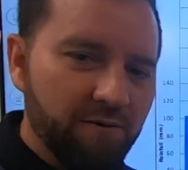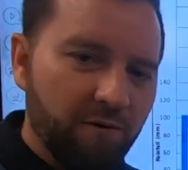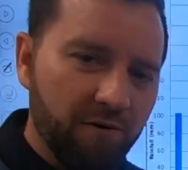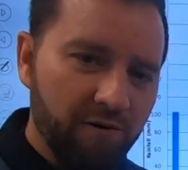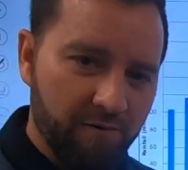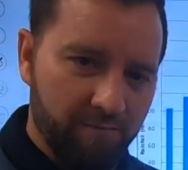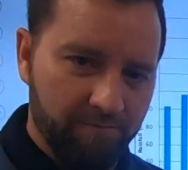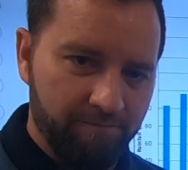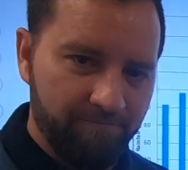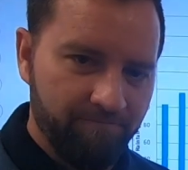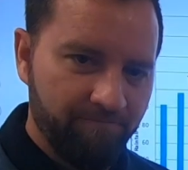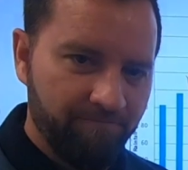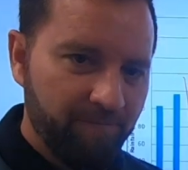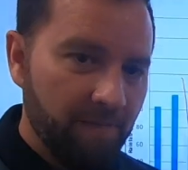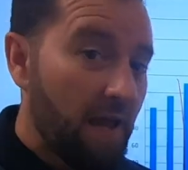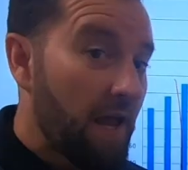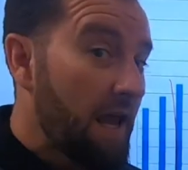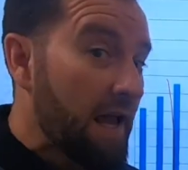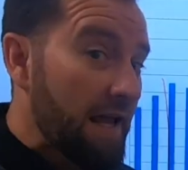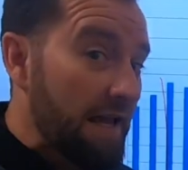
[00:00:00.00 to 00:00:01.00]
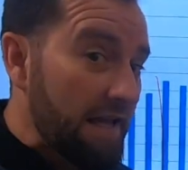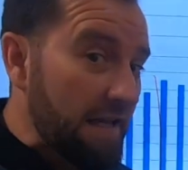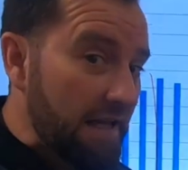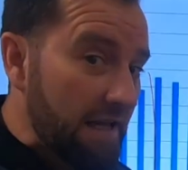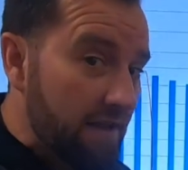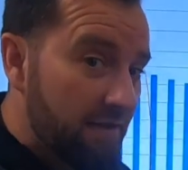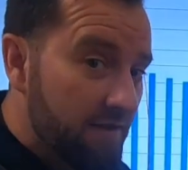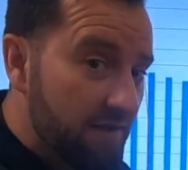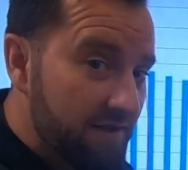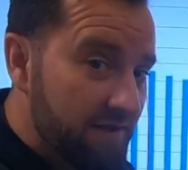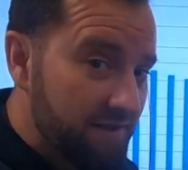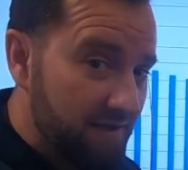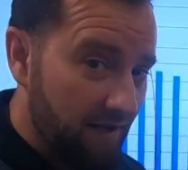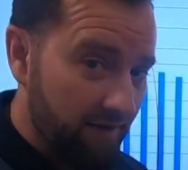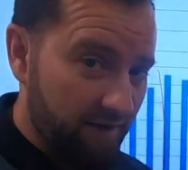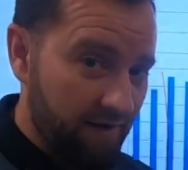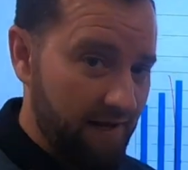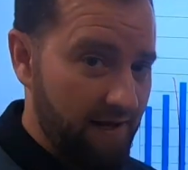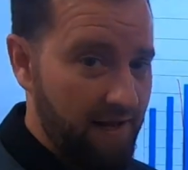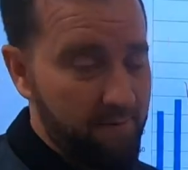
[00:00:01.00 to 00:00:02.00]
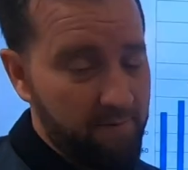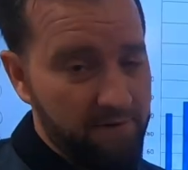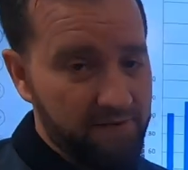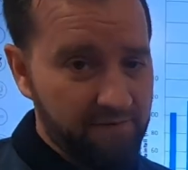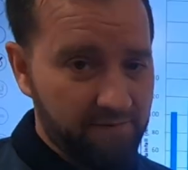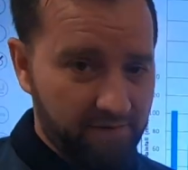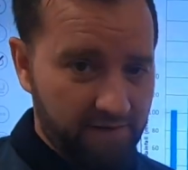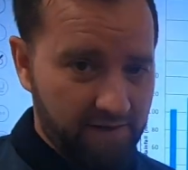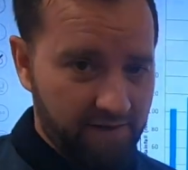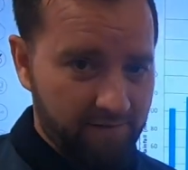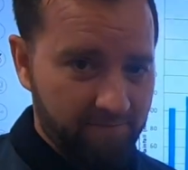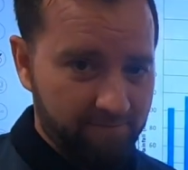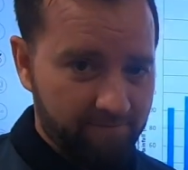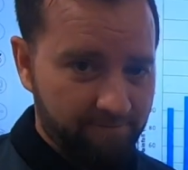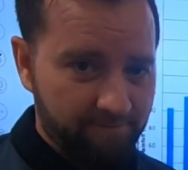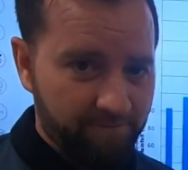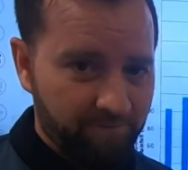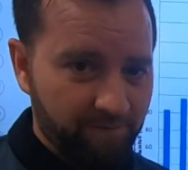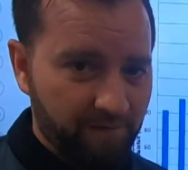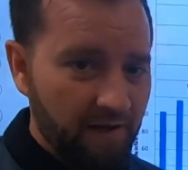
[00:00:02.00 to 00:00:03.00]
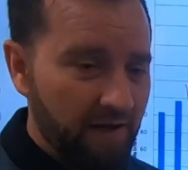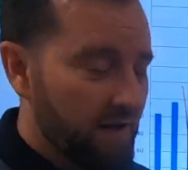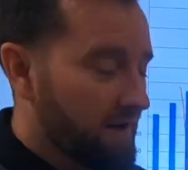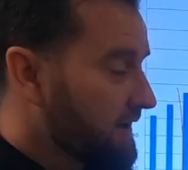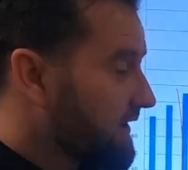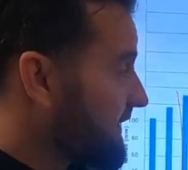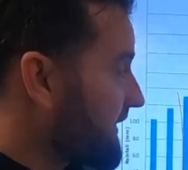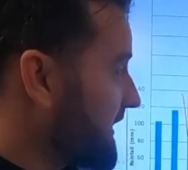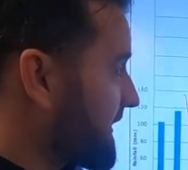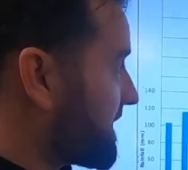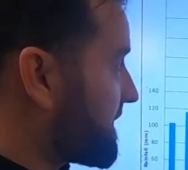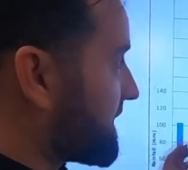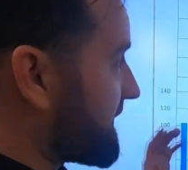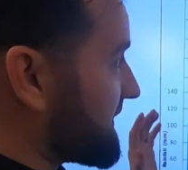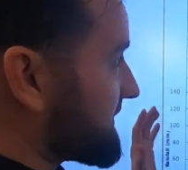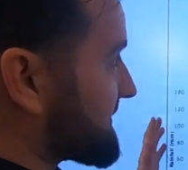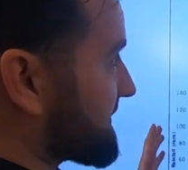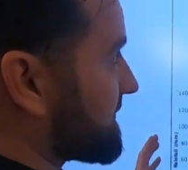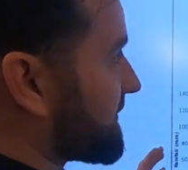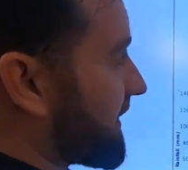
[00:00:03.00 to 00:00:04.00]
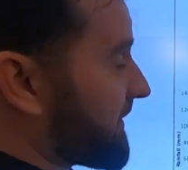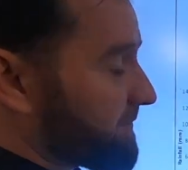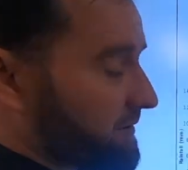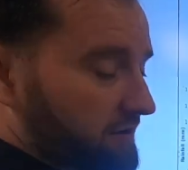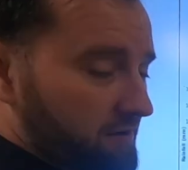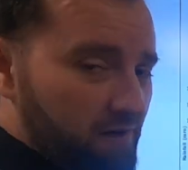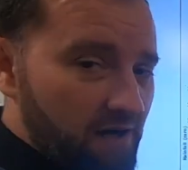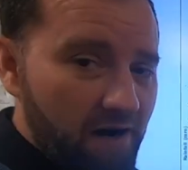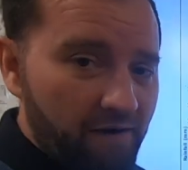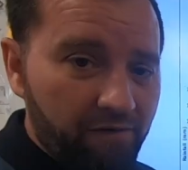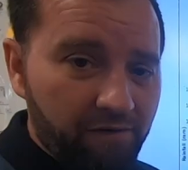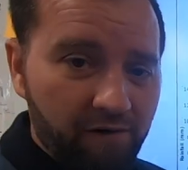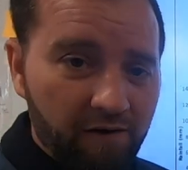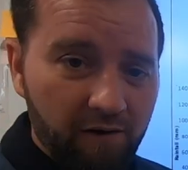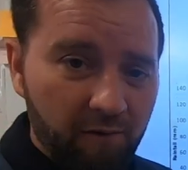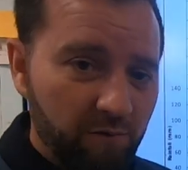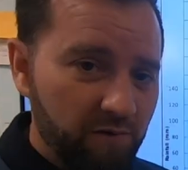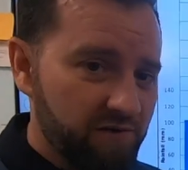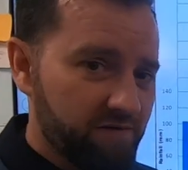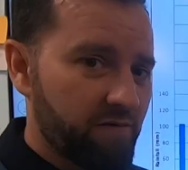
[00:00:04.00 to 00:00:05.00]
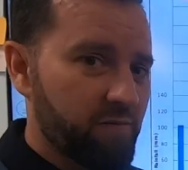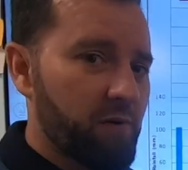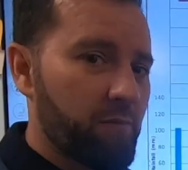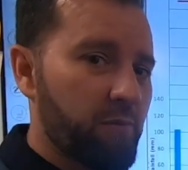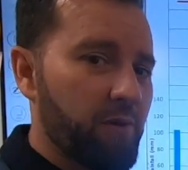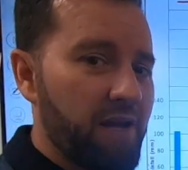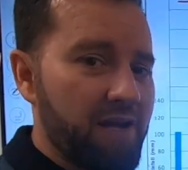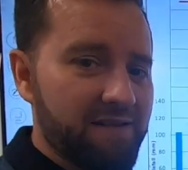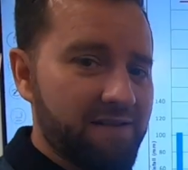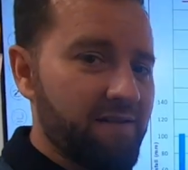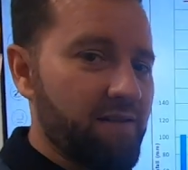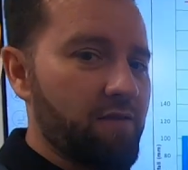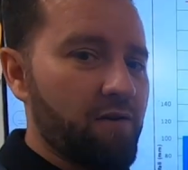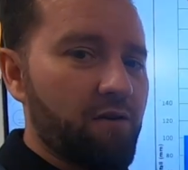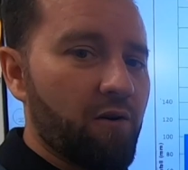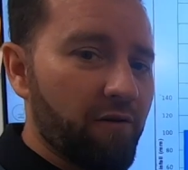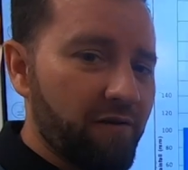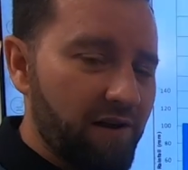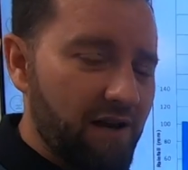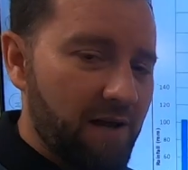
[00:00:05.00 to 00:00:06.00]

autumn in the southern hemisphere. If this climate graph was from a place in the northern